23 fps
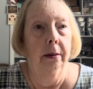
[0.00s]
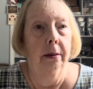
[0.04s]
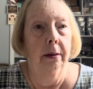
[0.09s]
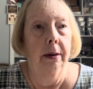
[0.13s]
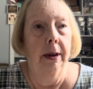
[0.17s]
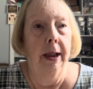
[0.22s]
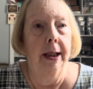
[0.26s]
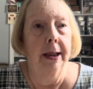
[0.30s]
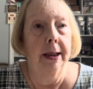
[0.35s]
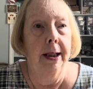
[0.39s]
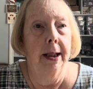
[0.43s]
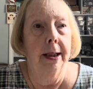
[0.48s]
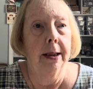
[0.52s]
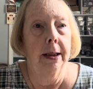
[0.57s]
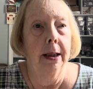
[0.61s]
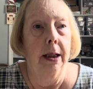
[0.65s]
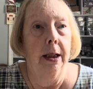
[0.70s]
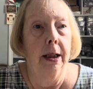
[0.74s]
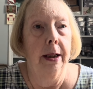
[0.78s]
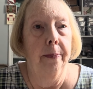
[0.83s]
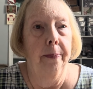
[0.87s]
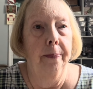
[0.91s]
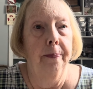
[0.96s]
that
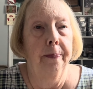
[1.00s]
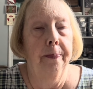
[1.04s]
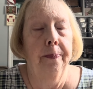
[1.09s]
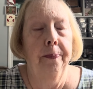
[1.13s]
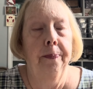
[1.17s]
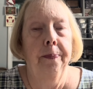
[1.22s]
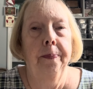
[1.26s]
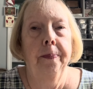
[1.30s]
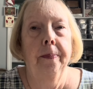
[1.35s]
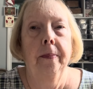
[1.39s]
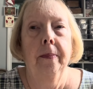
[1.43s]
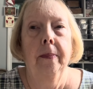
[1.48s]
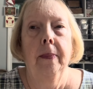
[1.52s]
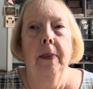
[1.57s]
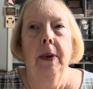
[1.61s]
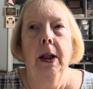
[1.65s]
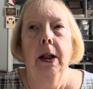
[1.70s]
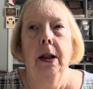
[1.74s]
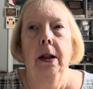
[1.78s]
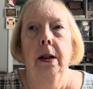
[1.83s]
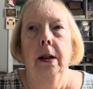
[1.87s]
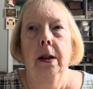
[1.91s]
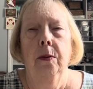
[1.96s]
time,
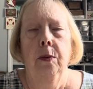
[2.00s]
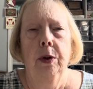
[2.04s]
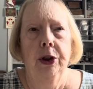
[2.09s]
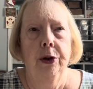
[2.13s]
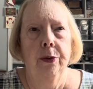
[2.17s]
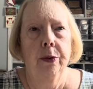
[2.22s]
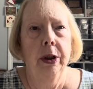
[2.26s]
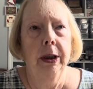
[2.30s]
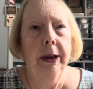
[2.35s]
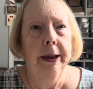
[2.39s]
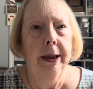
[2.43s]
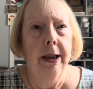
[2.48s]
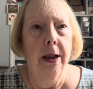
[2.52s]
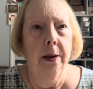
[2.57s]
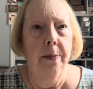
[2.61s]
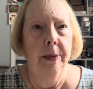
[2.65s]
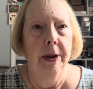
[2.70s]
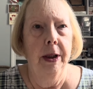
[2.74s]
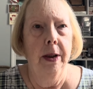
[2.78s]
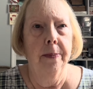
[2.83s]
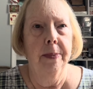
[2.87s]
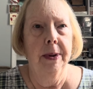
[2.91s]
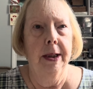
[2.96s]
which really got
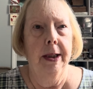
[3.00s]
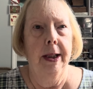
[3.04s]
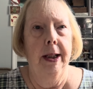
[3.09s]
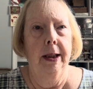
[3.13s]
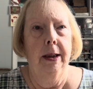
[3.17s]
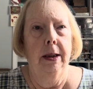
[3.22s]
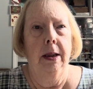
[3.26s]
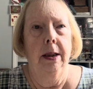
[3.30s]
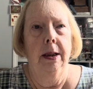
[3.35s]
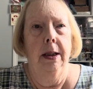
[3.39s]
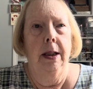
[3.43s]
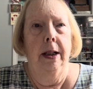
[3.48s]
me upset because